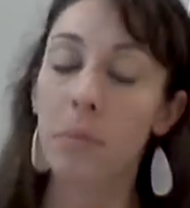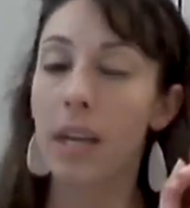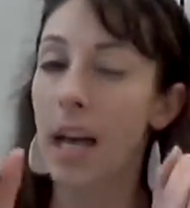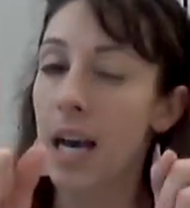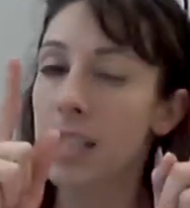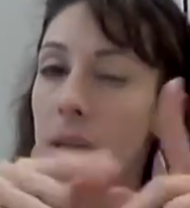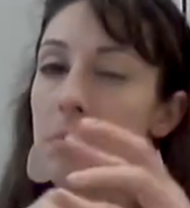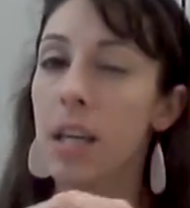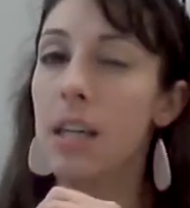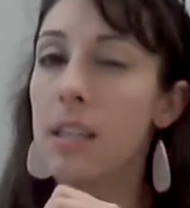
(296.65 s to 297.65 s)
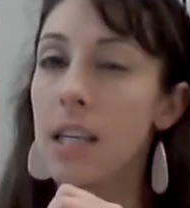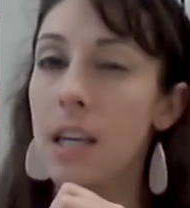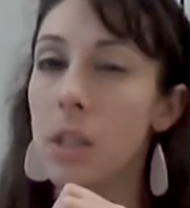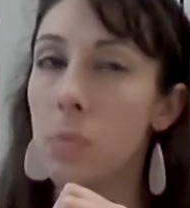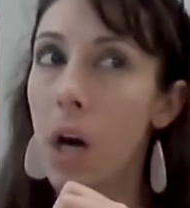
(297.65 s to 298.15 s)
But 9 times out of
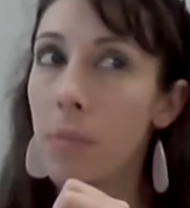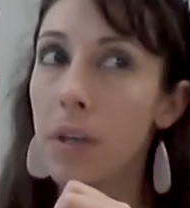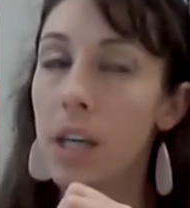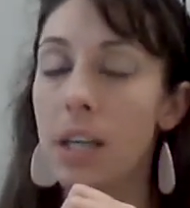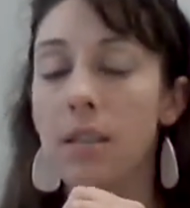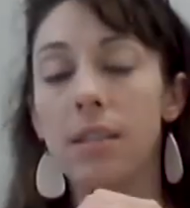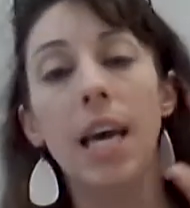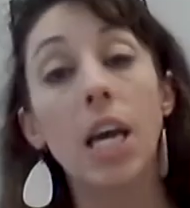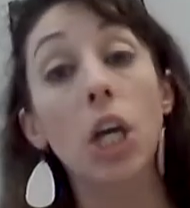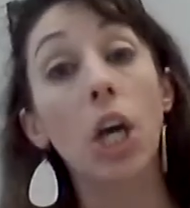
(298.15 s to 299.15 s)
10, it's probably going to say